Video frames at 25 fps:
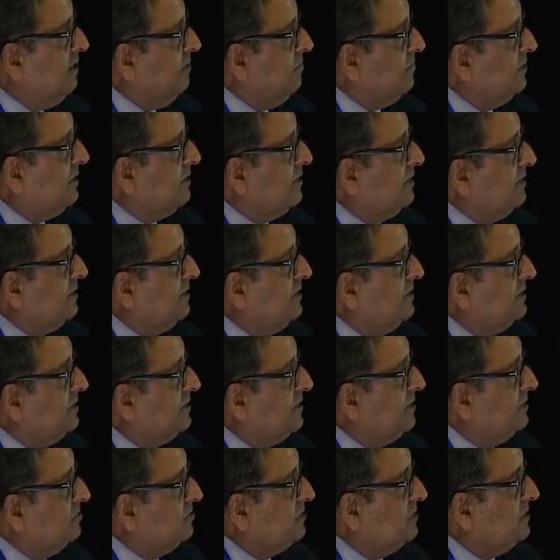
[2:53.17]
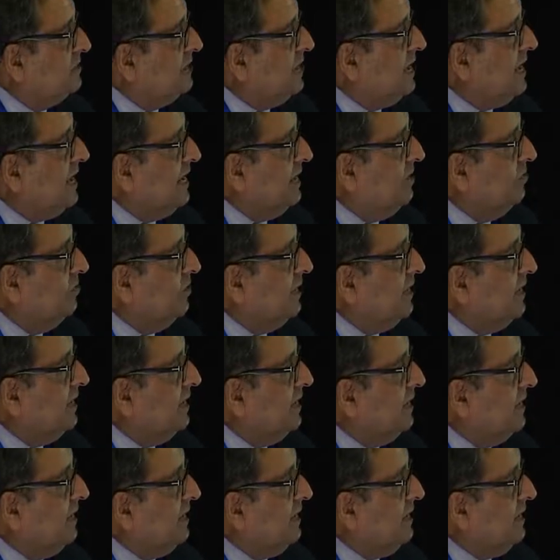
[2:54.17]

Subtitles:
per 100,000 annually,